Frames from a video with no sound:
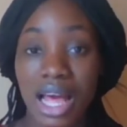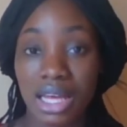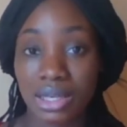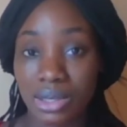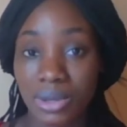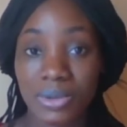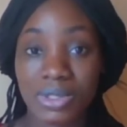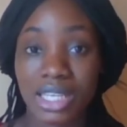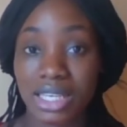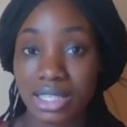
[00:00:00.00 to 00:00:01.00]
and
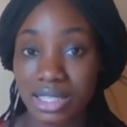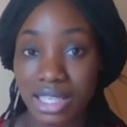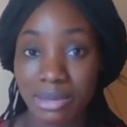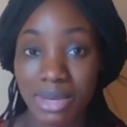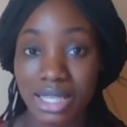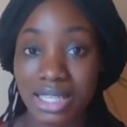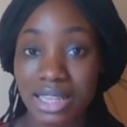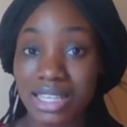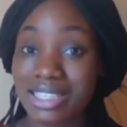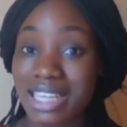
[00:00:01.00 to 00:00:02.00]
clothes and entertainment
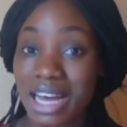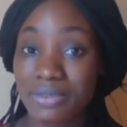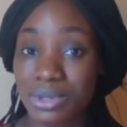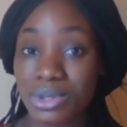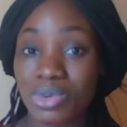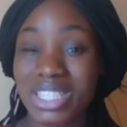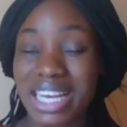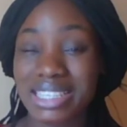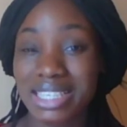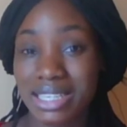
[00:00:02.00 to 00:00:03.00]
and things that have to do with
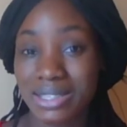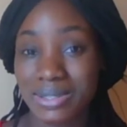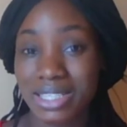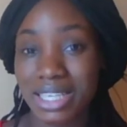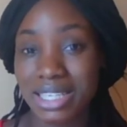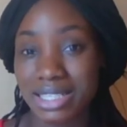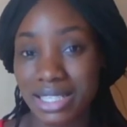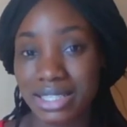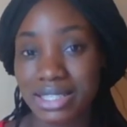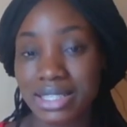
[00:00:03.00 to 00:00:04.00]
their day-to-day
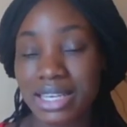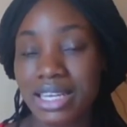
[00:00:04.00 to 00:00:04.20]
needs,